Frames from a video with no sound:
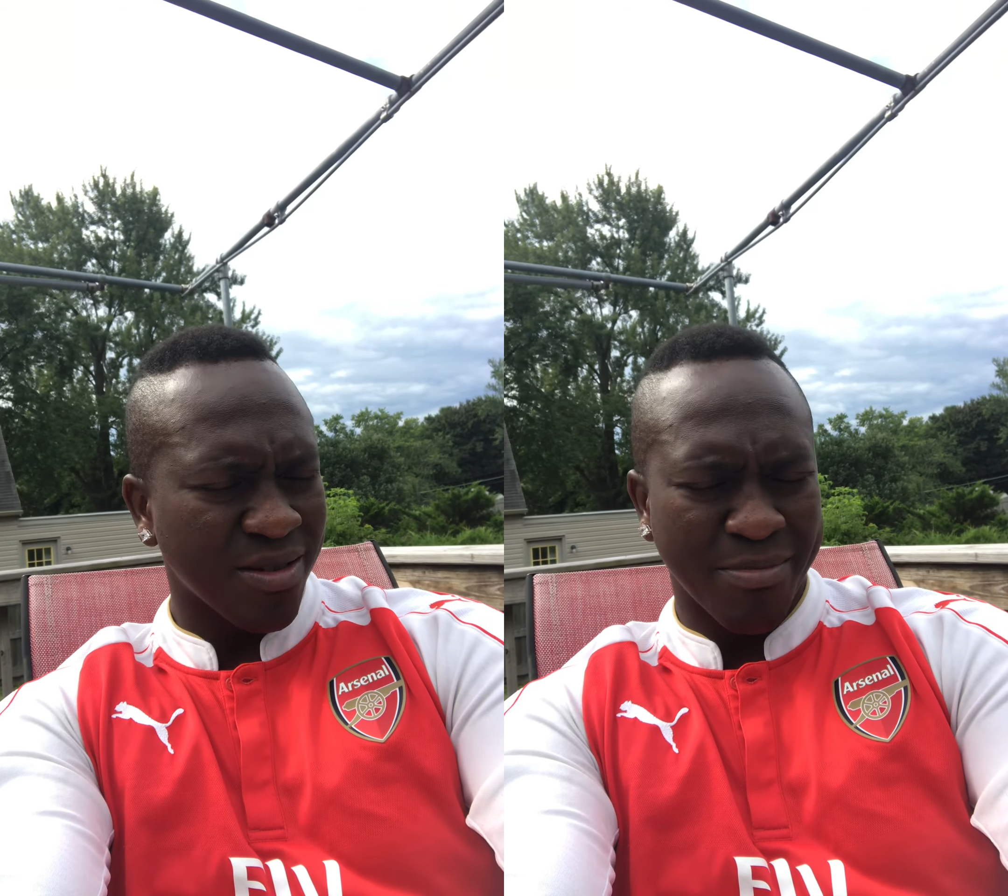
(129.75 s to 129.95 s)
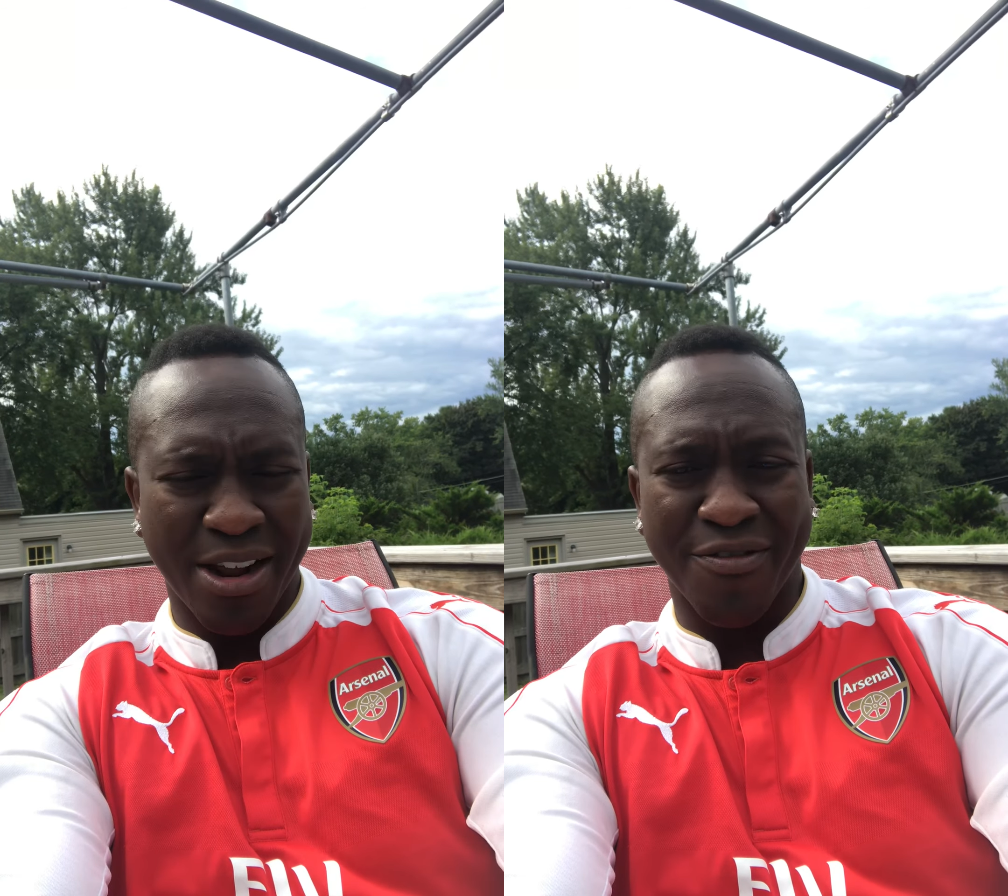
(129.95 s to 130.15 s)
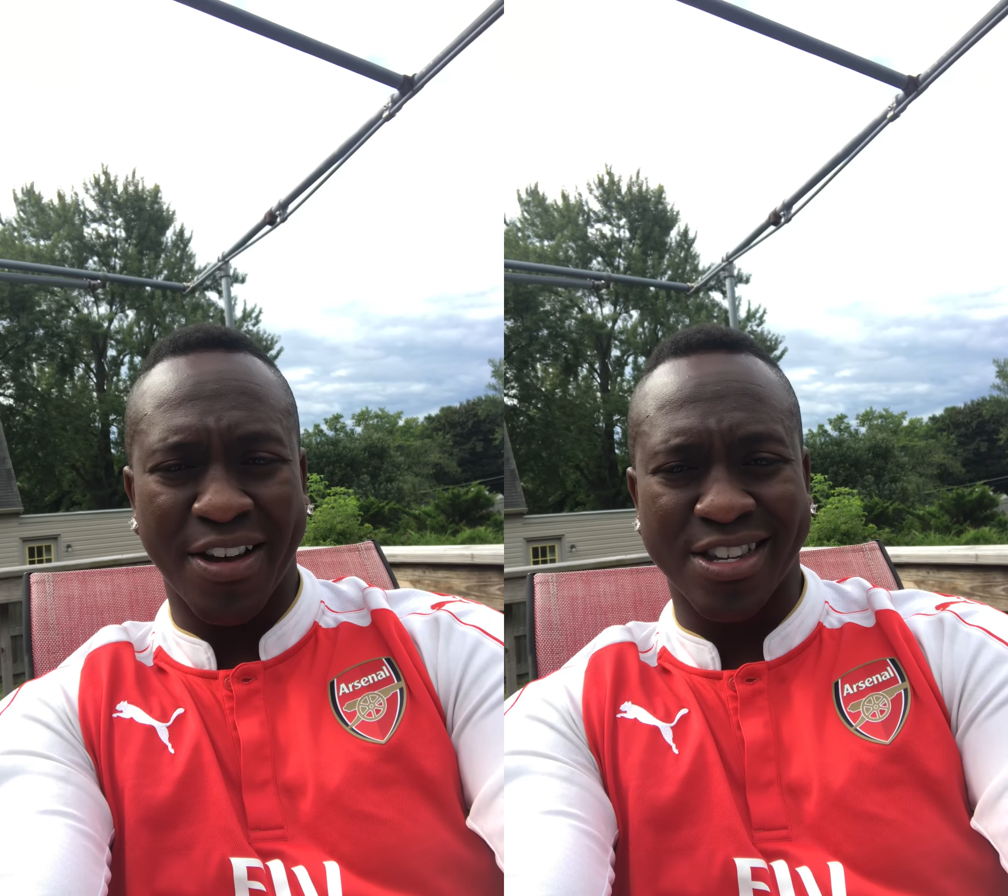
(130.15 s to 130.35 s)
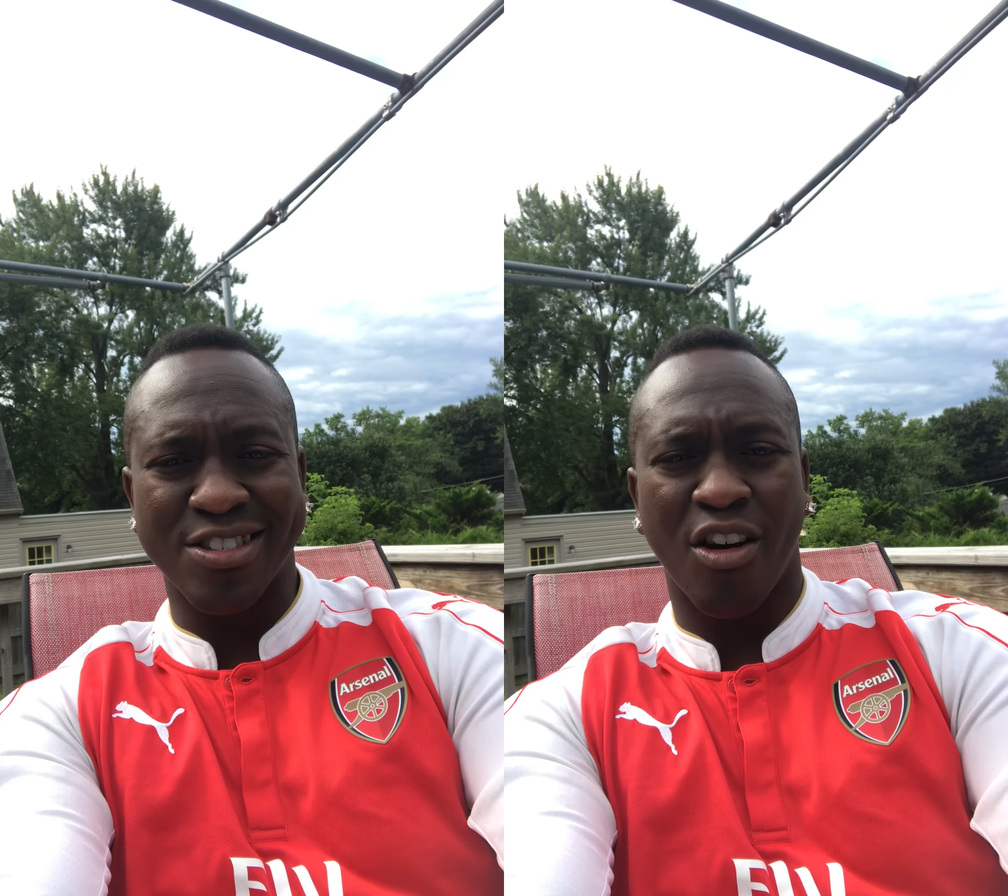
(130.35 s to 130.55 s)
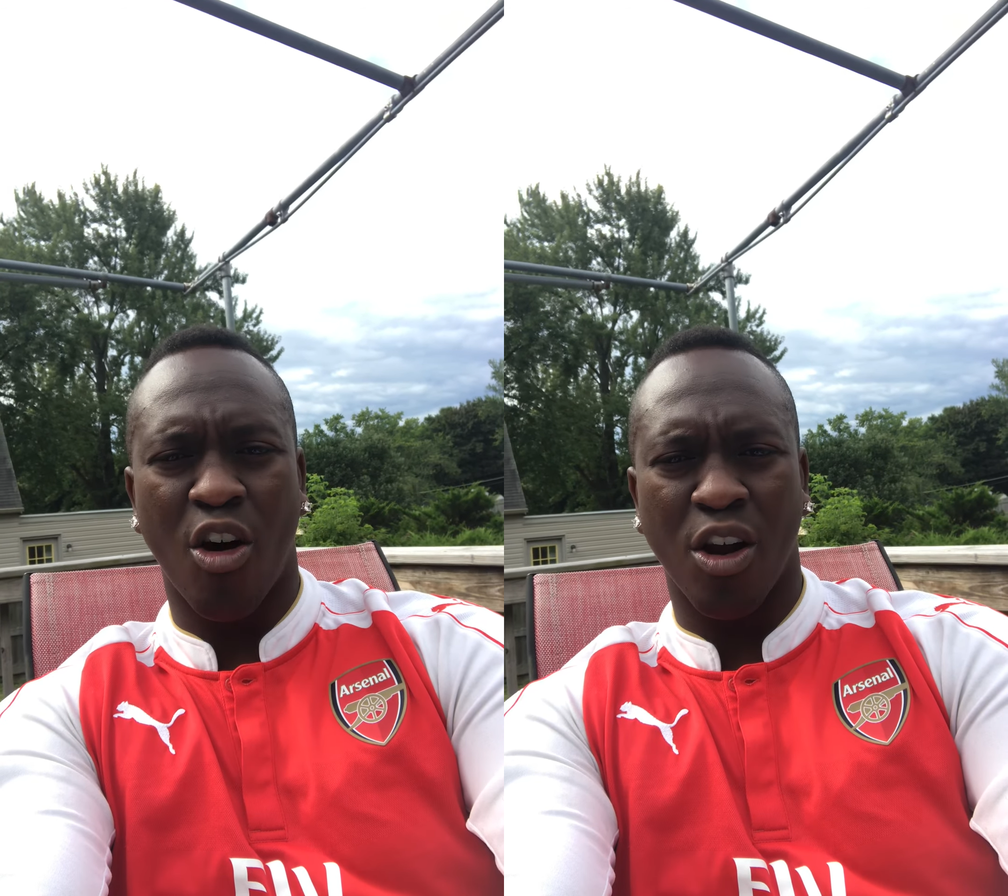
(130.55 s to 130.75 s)
Matter of fact,
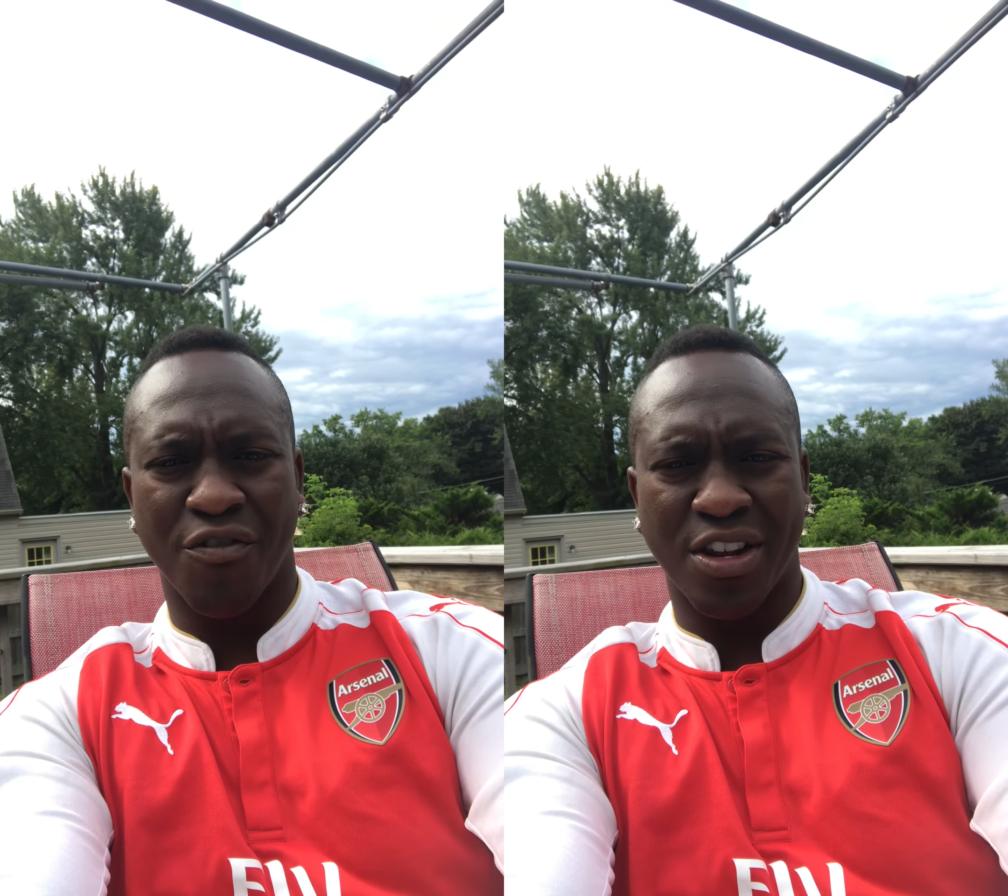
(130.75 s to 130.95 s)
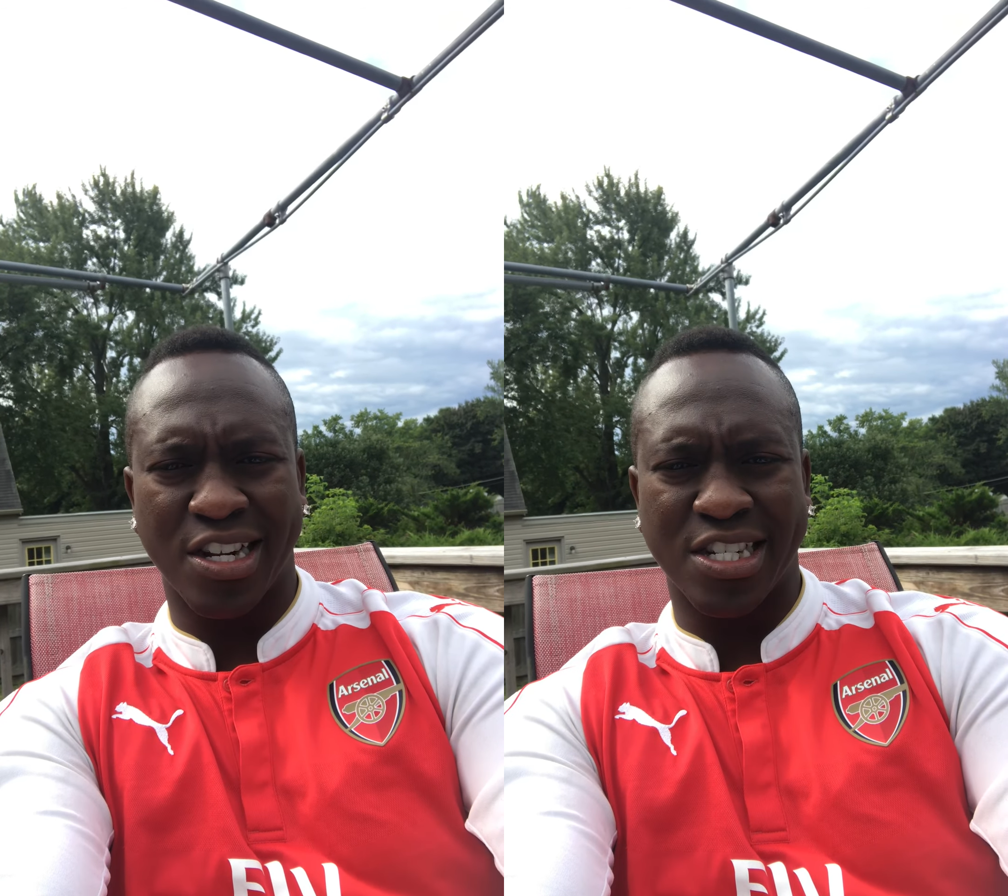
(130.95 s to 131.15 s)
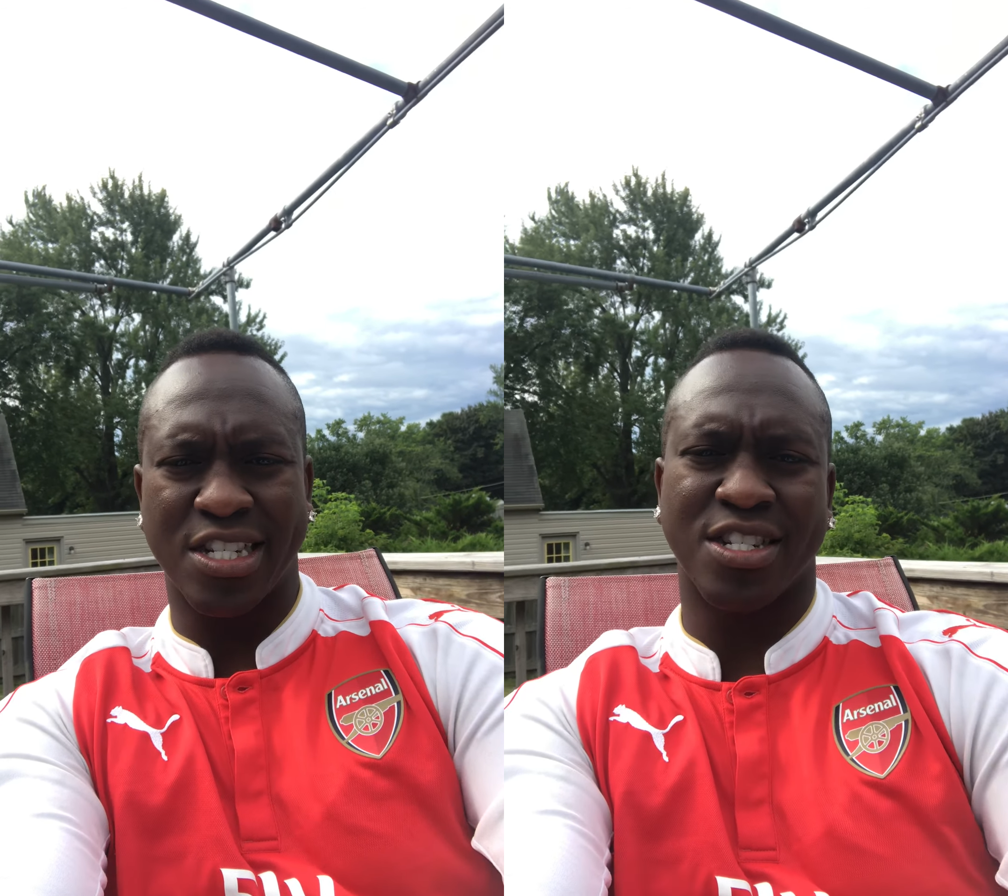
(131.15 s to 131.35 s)
all of London,